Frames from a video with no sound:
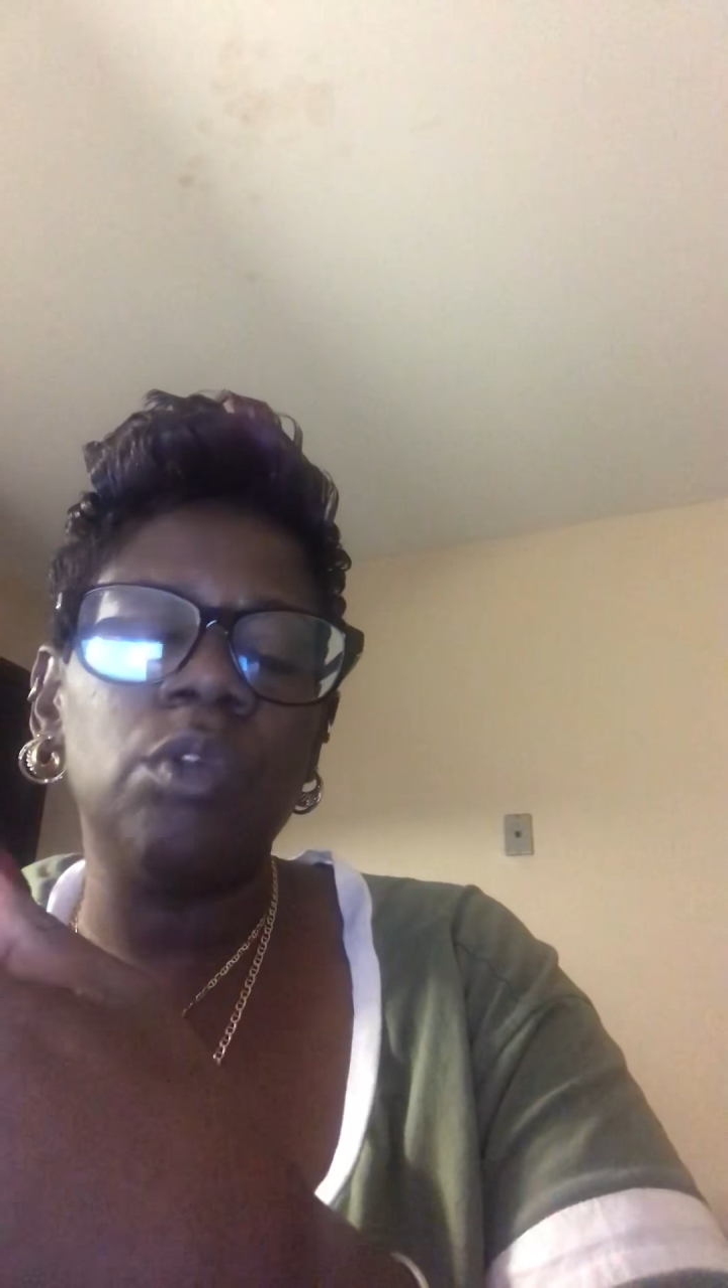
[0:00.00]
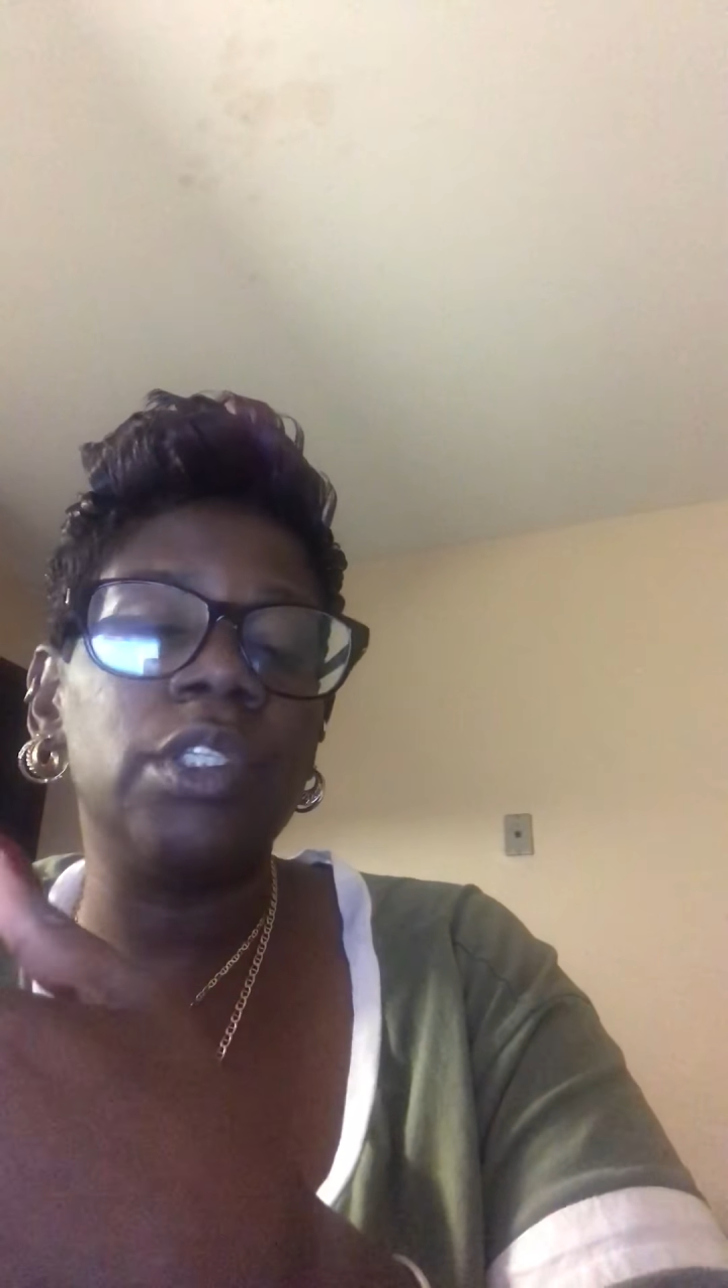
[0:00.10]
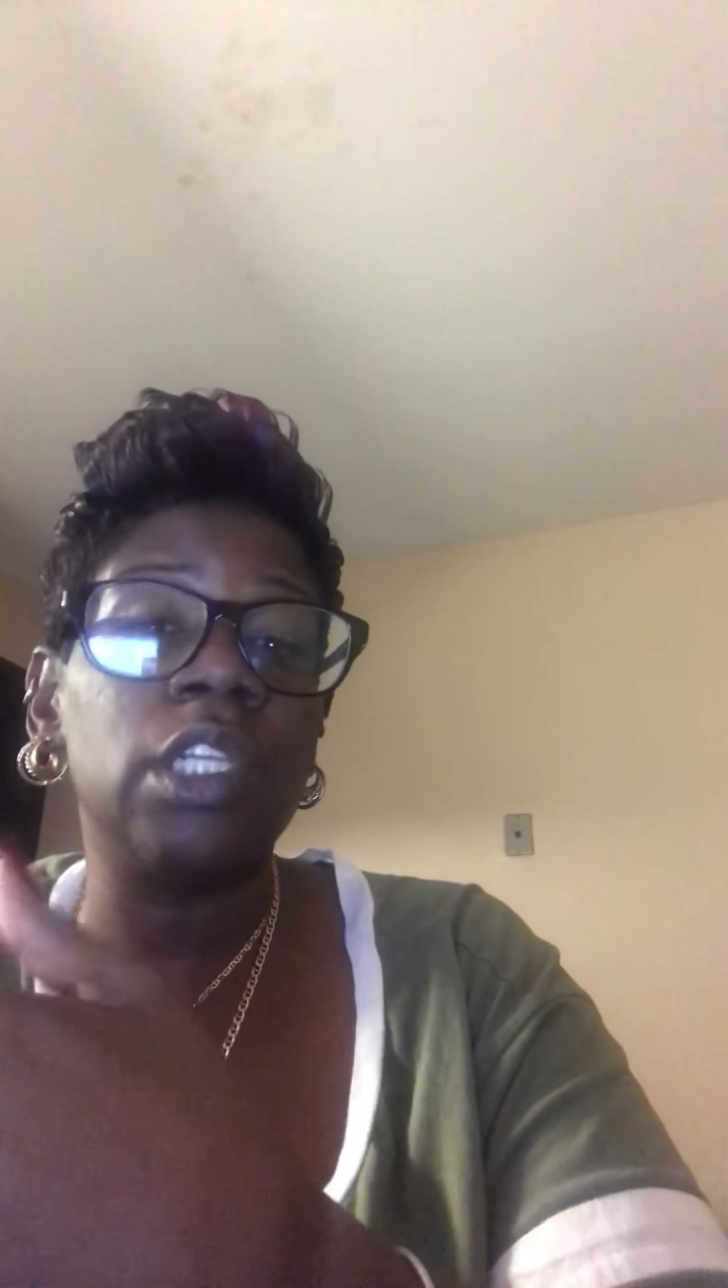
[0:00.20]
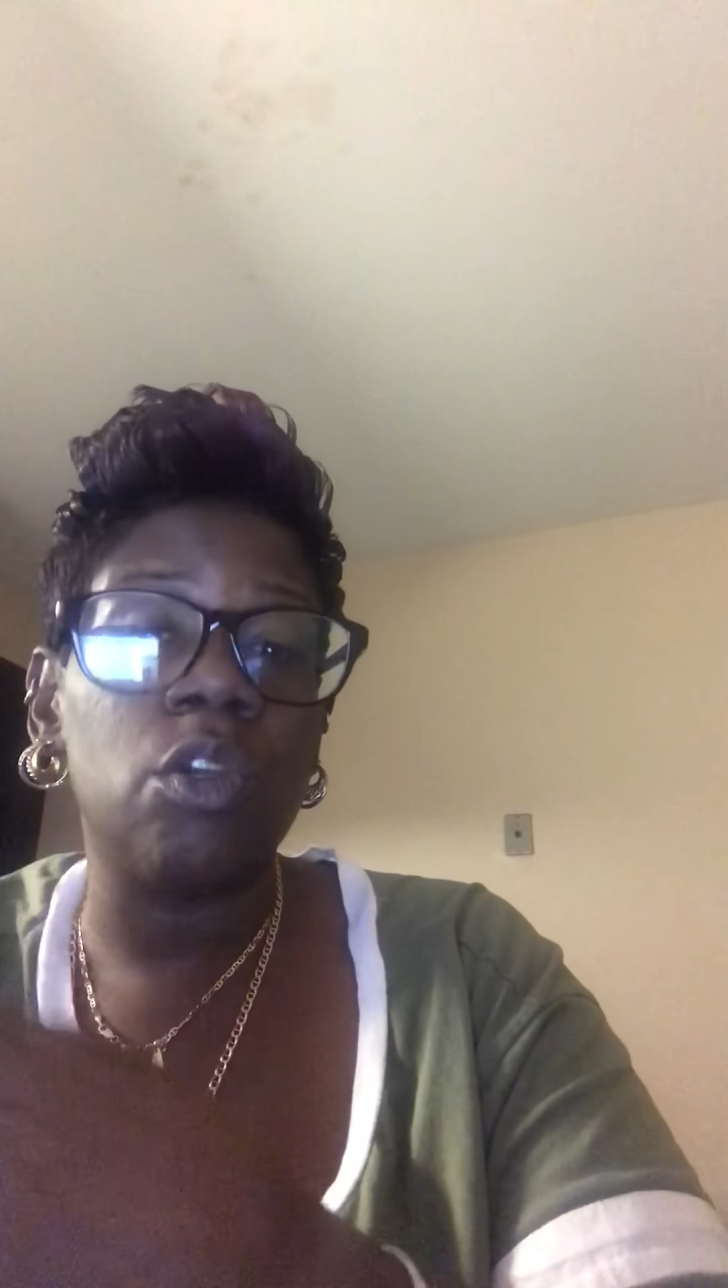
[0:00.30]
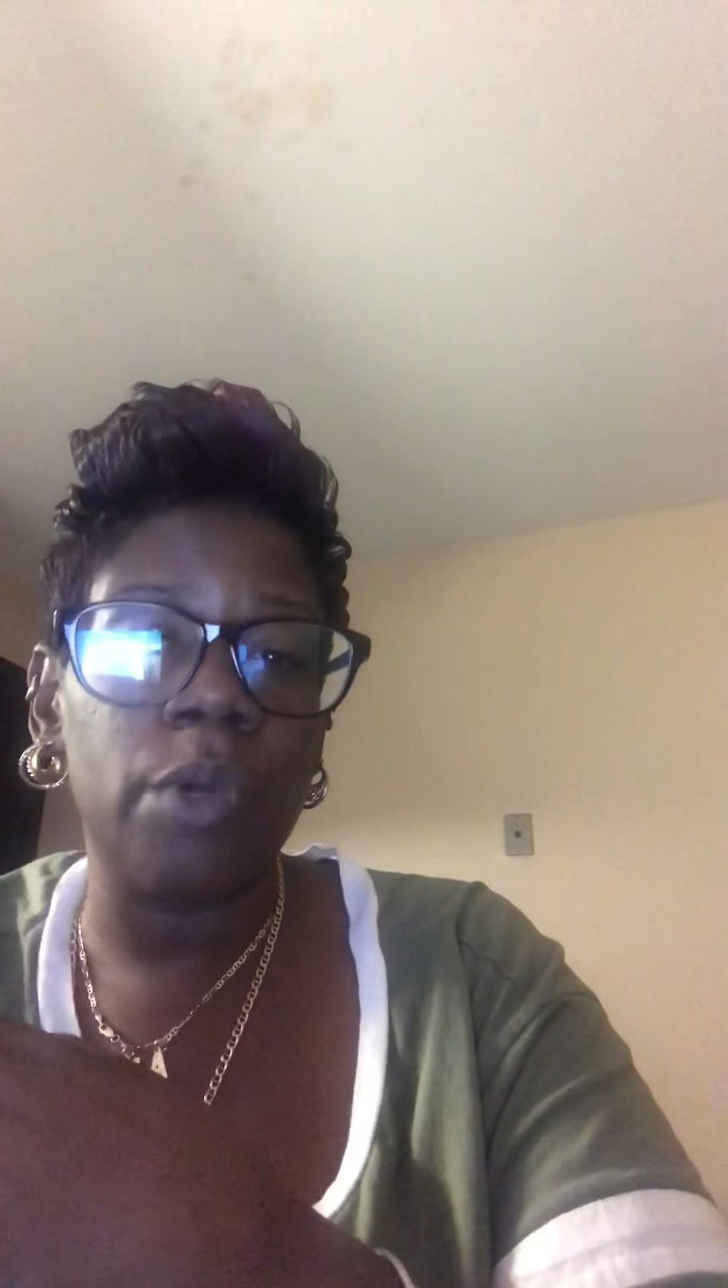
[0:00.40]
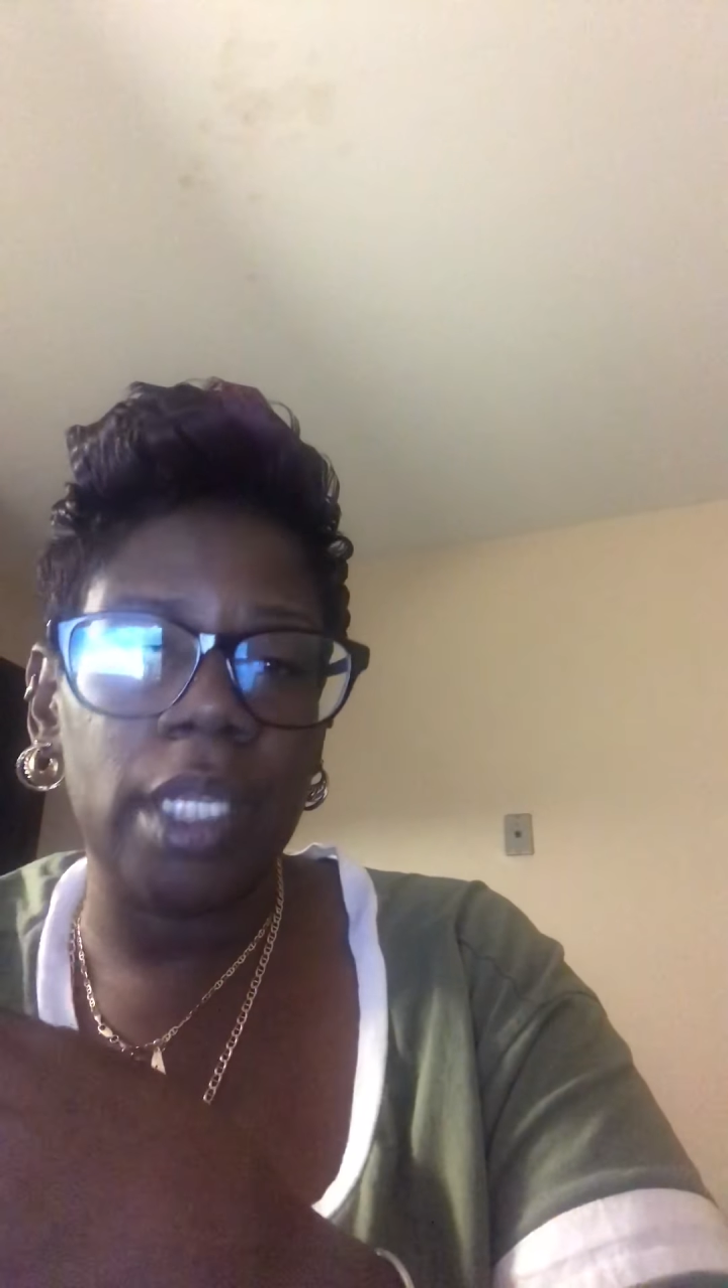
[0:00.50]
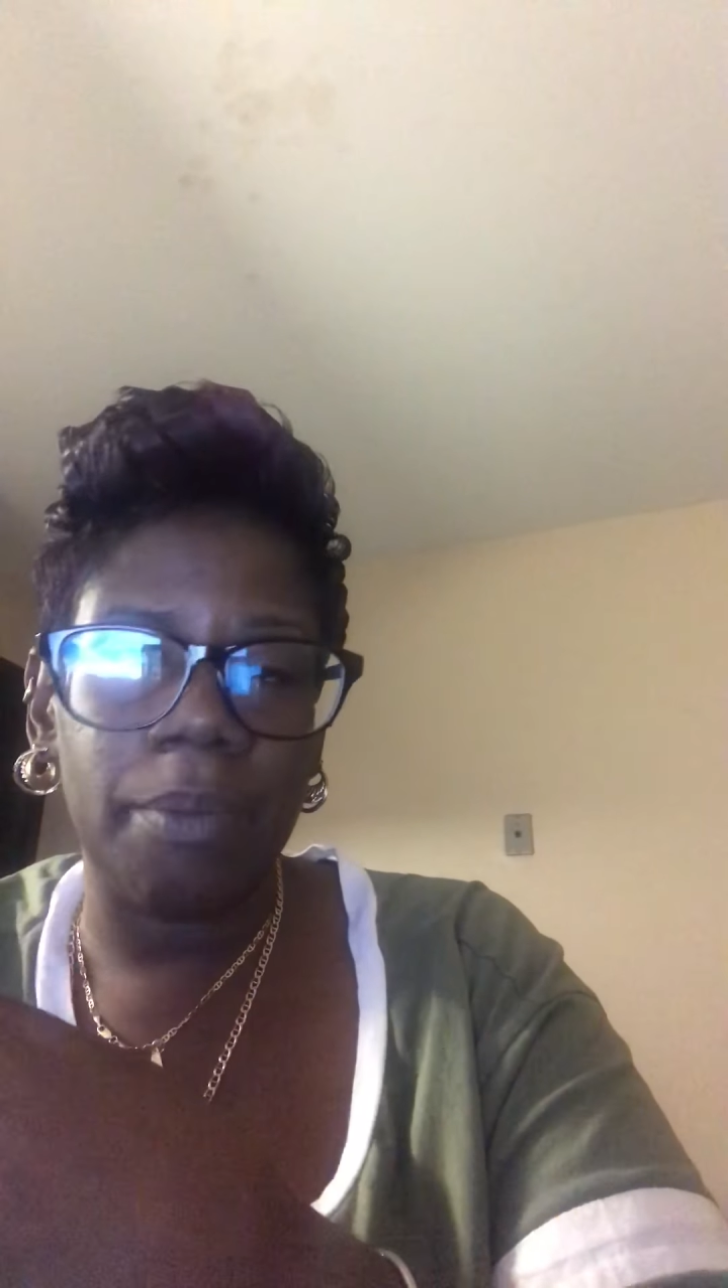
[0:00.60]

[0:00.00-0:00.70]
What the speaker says: the degree